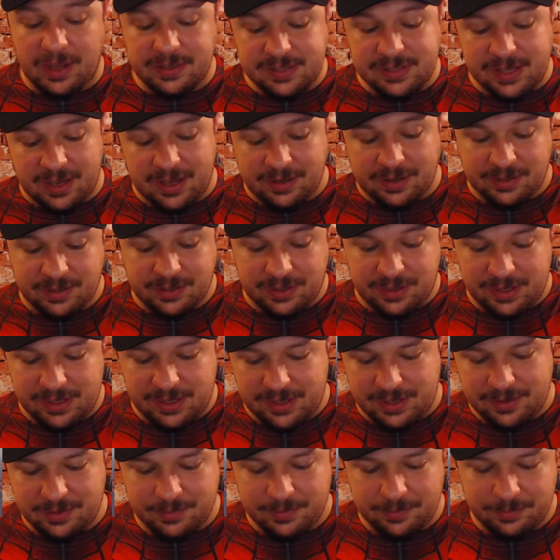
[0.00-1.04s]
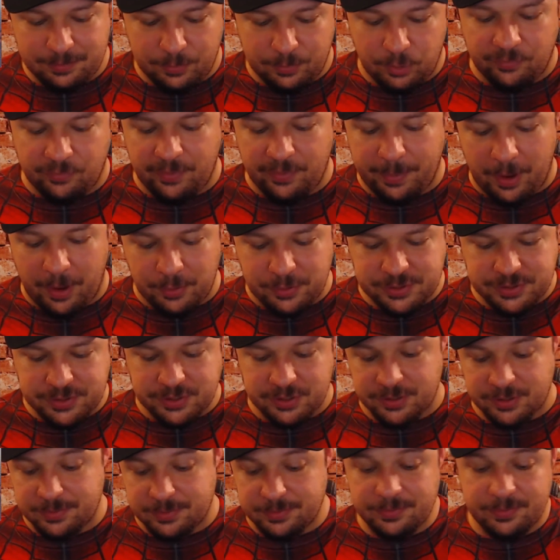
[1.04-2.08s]
and the movie
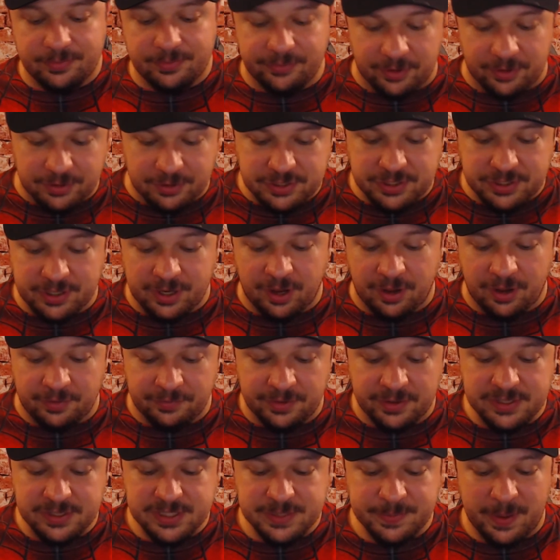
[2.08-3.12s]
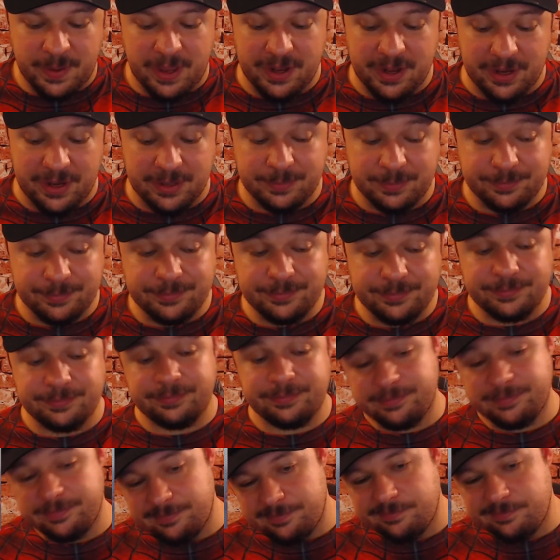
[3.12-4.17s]
poster version of Spidey,
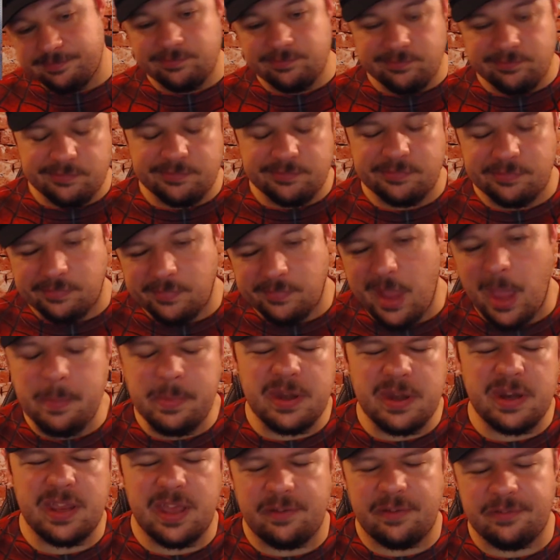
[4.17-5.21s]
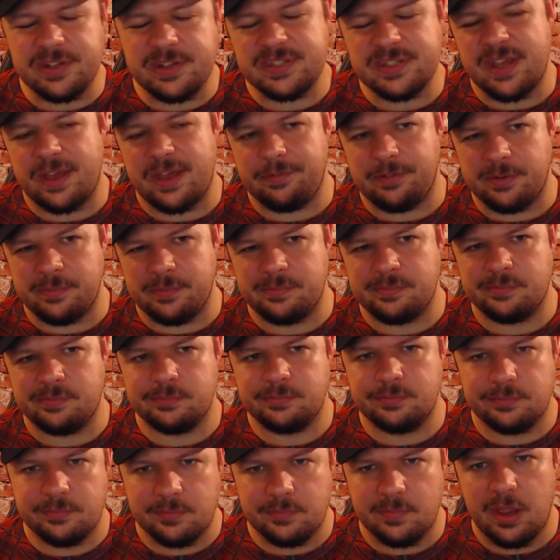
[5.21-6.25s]
I'm going to give it a seven.
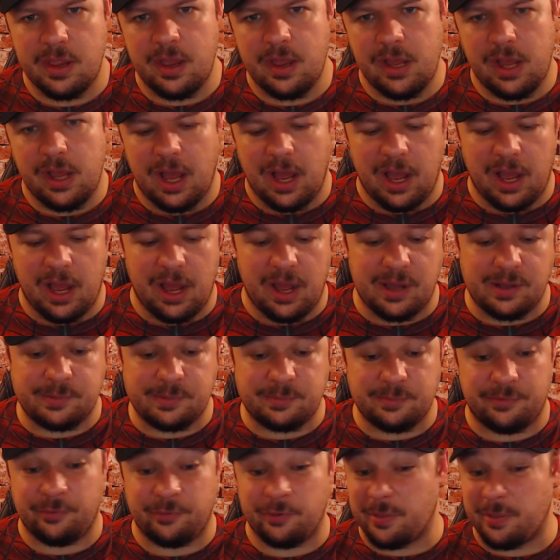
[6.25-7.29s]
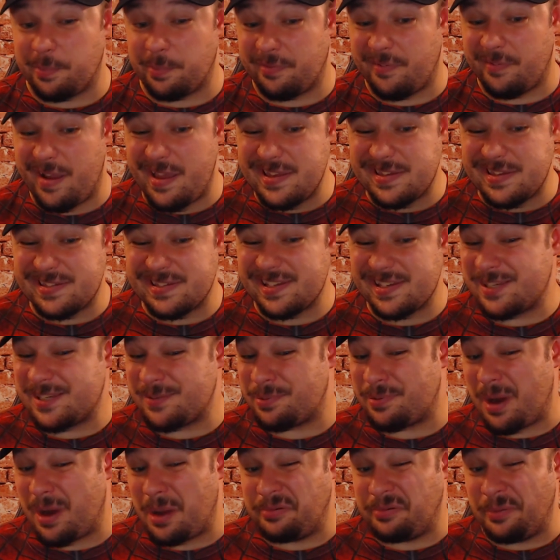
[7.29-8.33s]
Um, for the price, it's
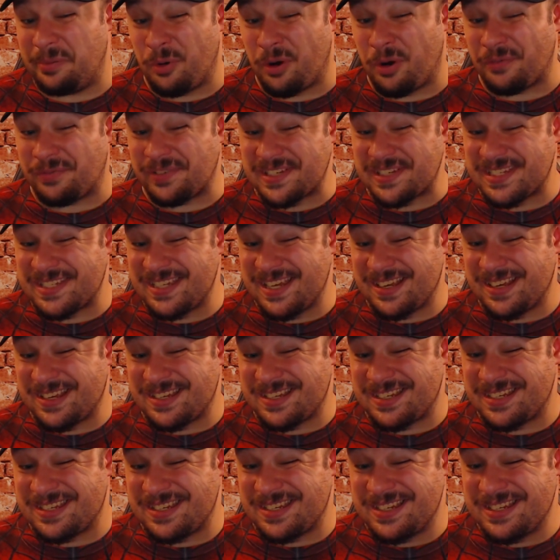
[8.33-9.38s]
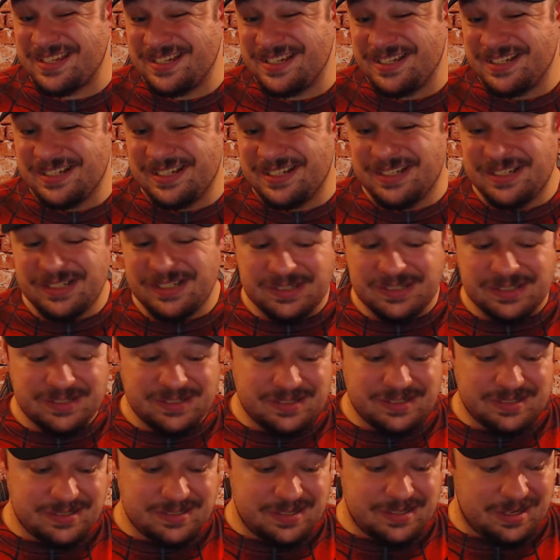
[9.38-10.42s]
probably more of a six.
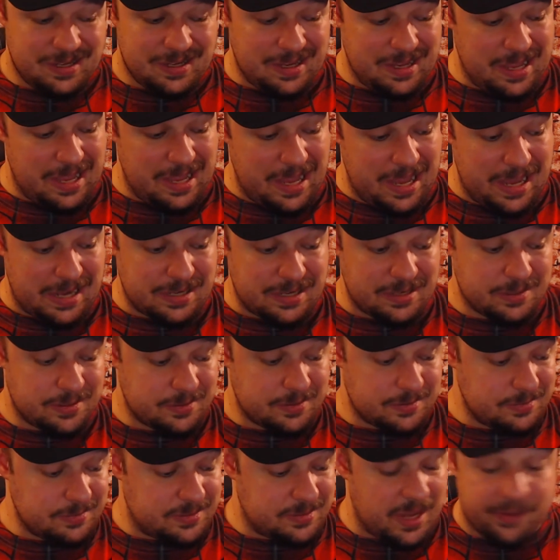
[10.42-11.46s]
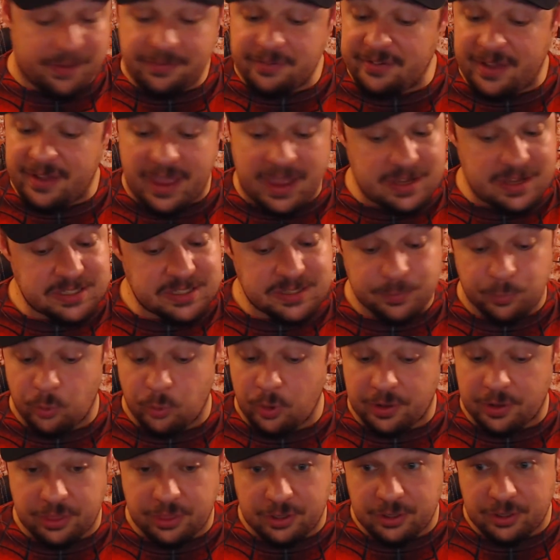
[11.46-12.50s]
It definitely has some
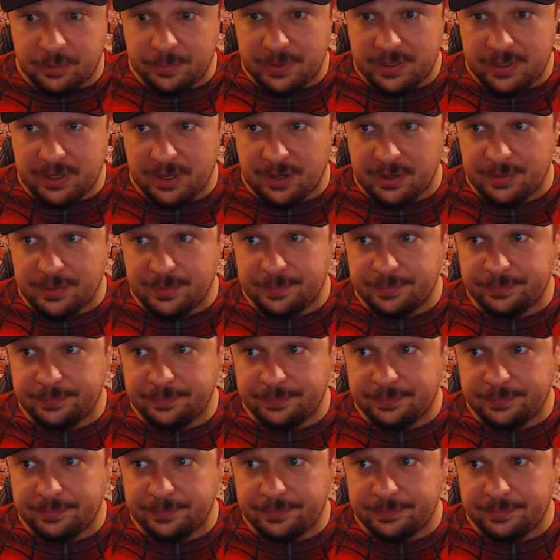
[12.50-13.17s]
work that could be done.